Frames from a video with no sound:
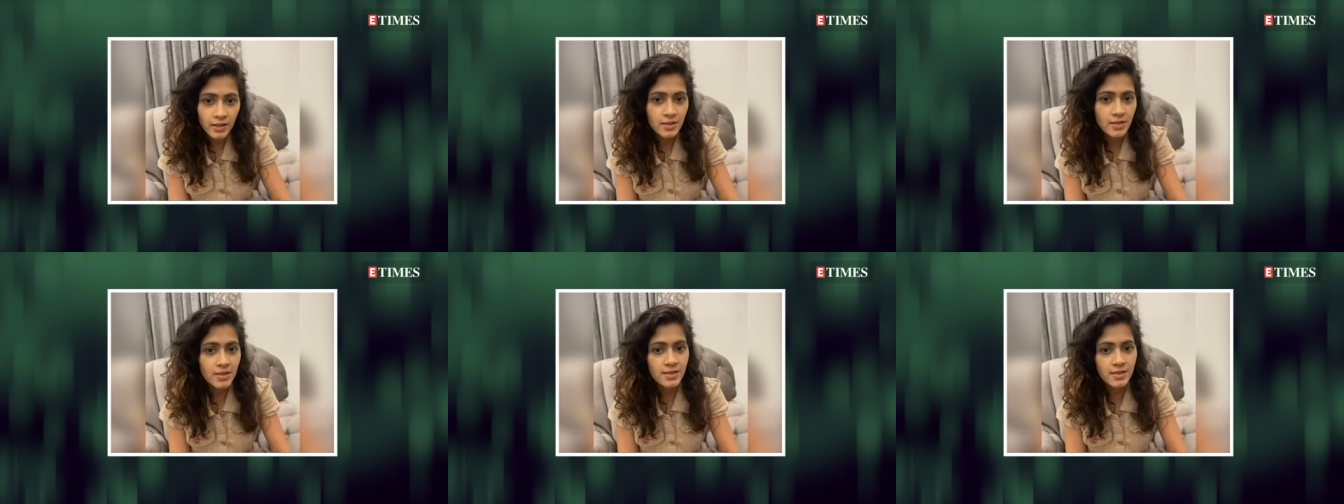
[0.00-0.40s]
Yeah.
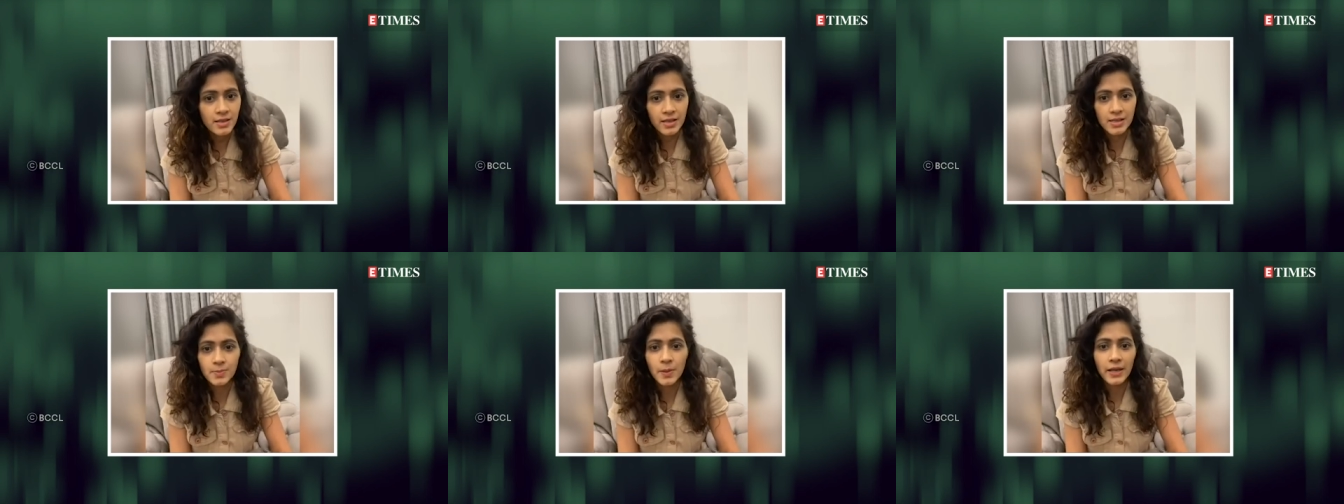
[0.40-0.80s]
They
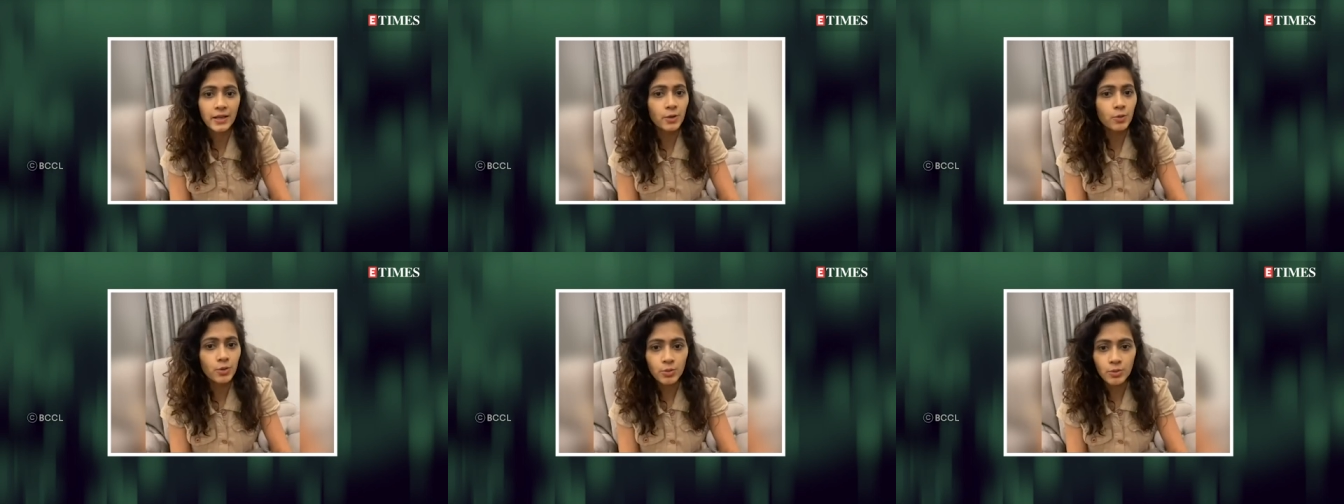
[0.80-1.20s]
just expect
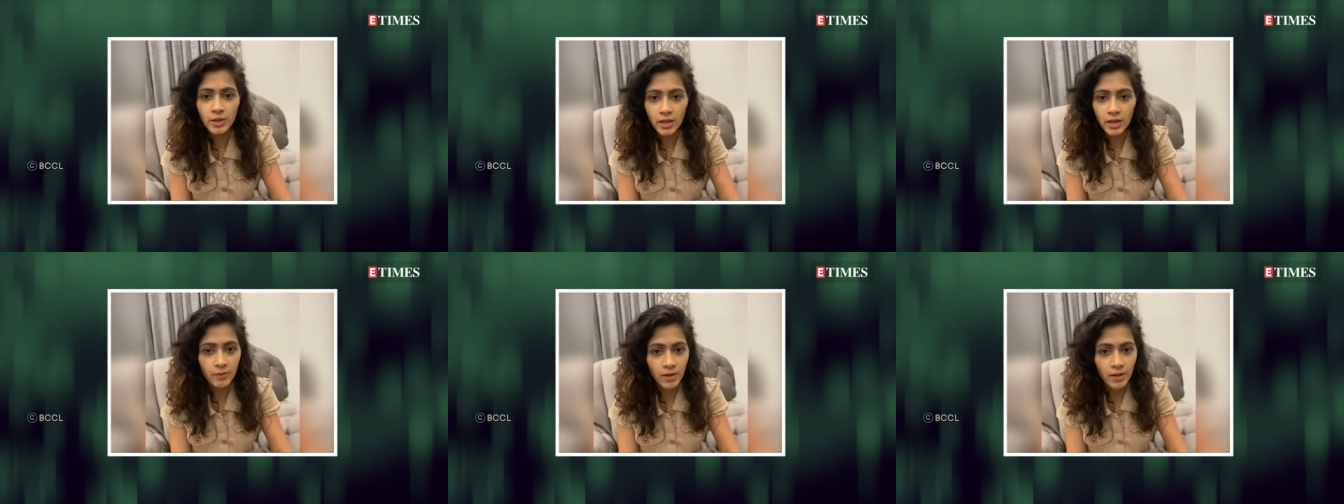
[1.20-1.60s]
you to
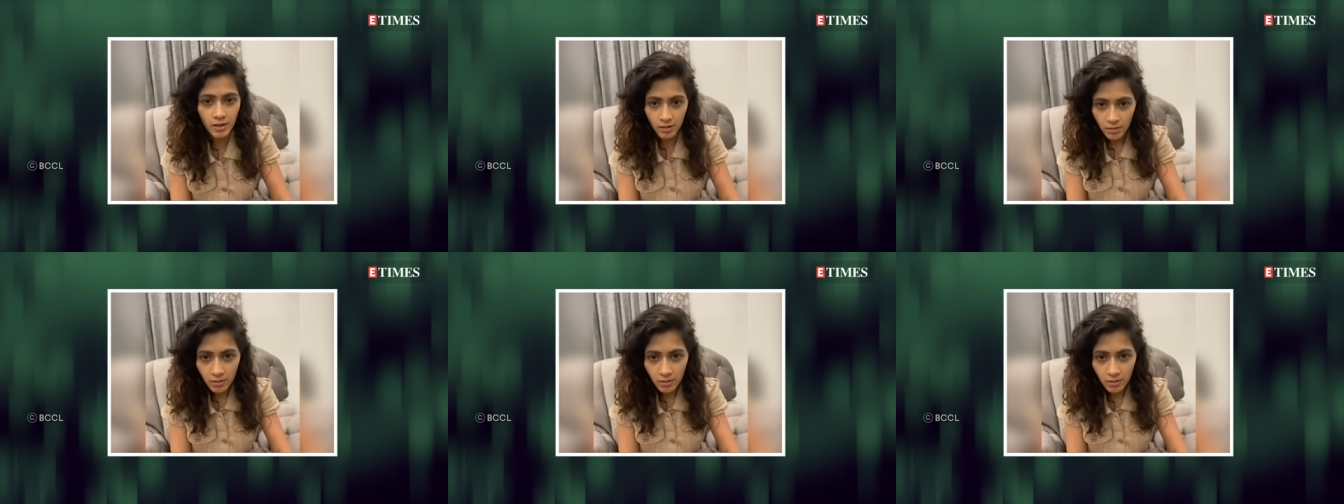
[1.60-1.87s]
deliver